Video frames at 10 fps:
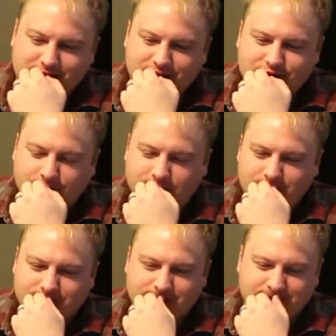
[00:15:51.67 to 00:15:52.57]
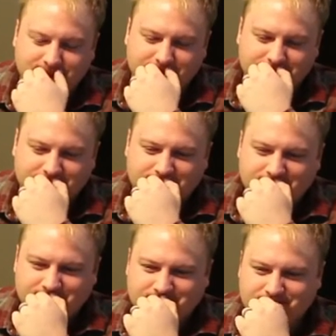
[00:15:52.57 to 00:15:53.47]

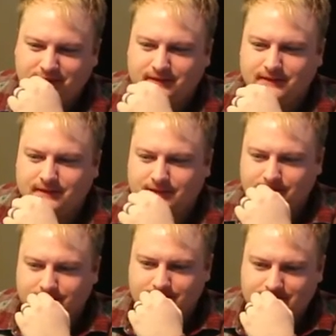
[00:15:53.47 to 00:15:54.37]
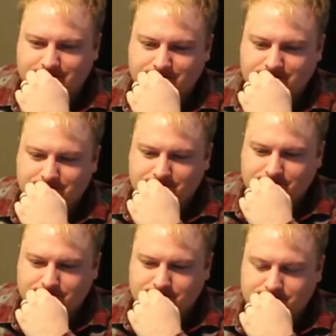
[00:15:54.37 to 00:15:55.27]

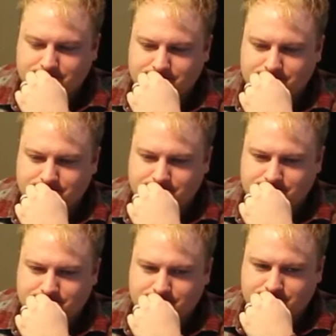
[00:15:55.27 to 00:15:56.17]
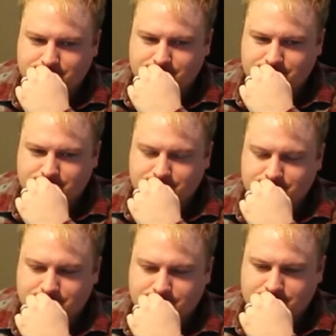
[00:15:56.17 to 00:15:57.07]

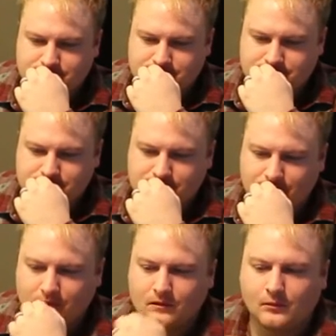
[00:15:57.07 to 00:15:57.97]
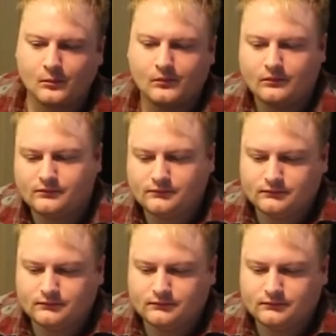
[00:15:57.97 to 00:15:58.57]
[no speech]